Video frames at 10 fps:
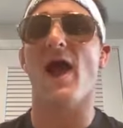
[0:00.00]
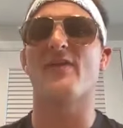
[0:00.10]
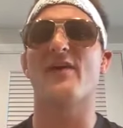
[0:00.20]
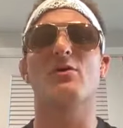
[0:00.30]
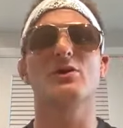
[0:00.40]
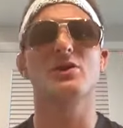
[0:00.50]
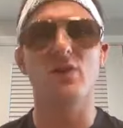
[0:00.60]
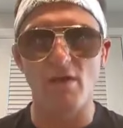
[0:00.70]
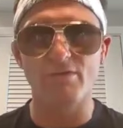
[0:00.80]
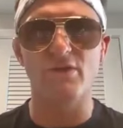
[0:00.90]
And then I would
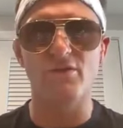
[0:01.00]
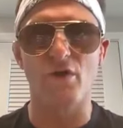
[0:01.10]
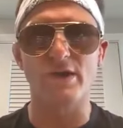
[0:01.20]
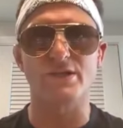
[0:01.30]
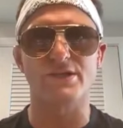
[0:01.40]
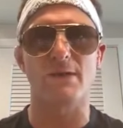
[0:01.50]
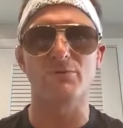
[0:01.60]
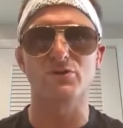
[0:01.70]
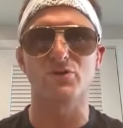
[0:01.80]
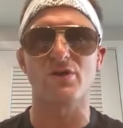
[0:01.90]
love to fight
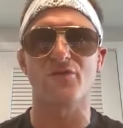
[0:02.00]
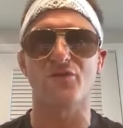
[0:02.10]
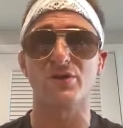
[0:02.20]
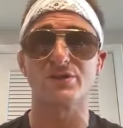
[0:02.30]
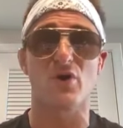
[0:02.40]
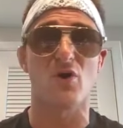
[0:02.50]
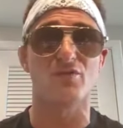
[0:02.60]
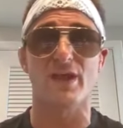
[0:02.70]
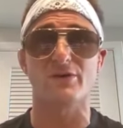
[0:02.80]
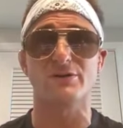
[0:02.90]
December 31st
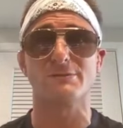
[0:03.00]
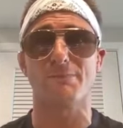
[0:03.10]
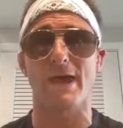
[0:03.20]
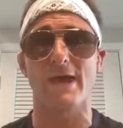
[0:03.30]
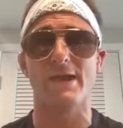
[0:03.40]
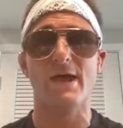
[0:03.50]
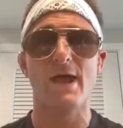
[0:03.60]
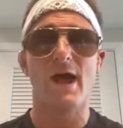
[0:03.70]
over there in Japan.